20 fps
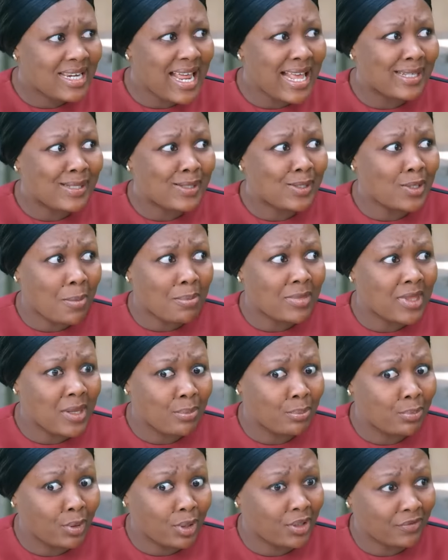there's
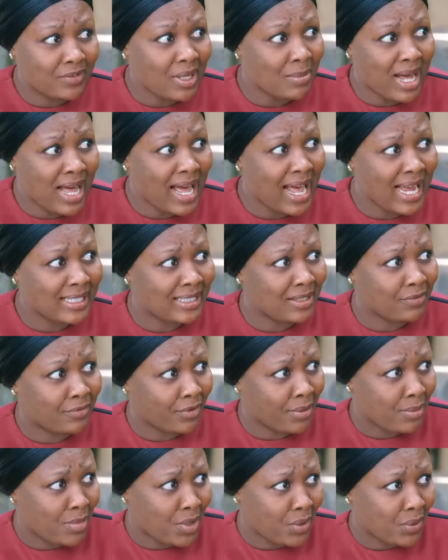something both of them are hiding
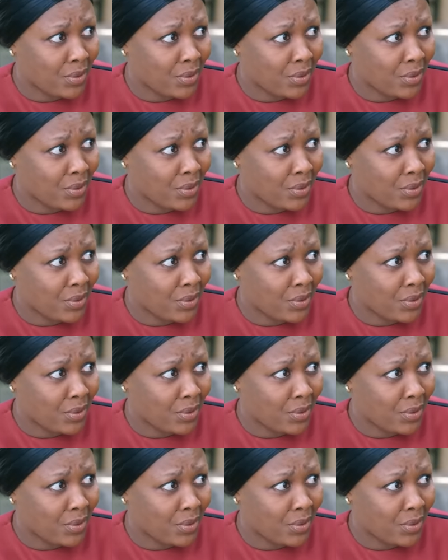from